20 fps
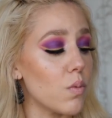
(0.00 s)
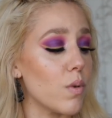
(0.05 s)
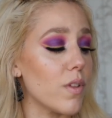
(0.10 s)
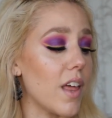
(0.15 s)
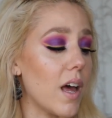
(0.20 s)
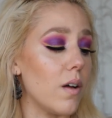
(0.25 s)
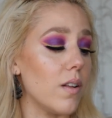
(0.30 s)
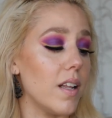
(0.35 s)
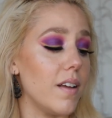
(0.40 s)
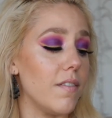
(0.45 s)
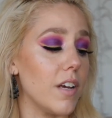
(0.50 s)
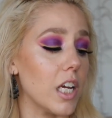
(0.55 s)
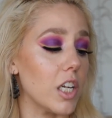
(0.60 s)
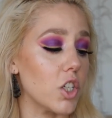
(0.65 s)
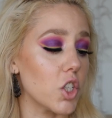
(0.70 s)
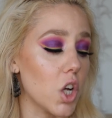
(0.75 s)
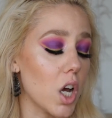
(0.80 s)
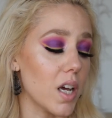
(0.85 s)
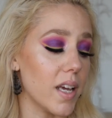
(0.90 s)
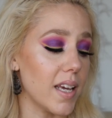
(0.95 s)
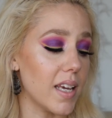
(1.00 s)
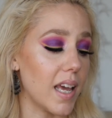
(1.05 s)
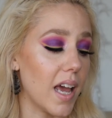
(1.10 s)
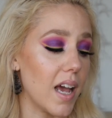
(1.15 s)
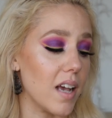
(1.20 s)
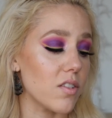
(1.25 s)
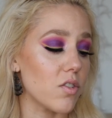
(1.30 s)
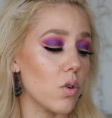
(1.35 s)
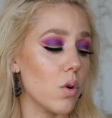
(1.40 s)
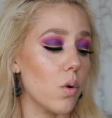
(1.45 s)
without leaving a chalky
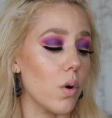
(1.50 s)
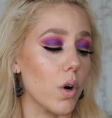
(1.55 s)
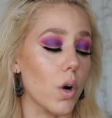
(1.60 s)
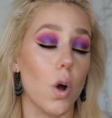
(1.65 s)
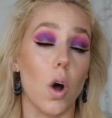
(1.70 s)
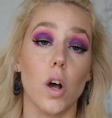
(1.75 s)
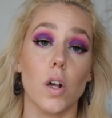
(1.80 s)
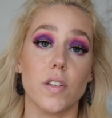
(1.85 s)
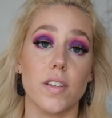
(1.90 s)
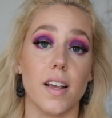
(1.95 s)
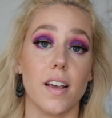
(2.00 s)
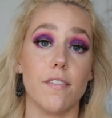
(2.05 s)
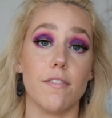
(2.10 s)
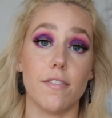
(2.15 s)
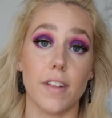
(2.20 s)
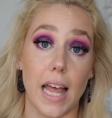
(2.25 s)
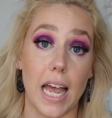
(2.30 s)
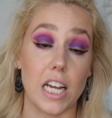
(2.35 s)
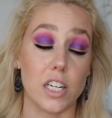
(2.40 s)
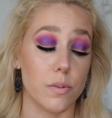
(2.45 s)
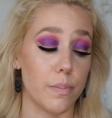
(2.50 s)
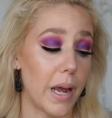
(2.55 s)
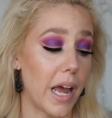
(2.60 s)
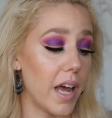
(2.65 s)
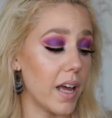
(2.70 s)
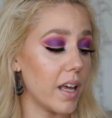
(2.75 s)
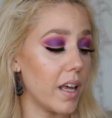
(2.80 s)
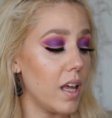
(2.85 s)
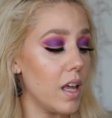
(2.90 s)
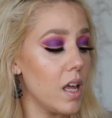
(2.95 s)
cast or causing
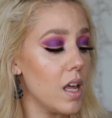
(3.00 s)
flashback.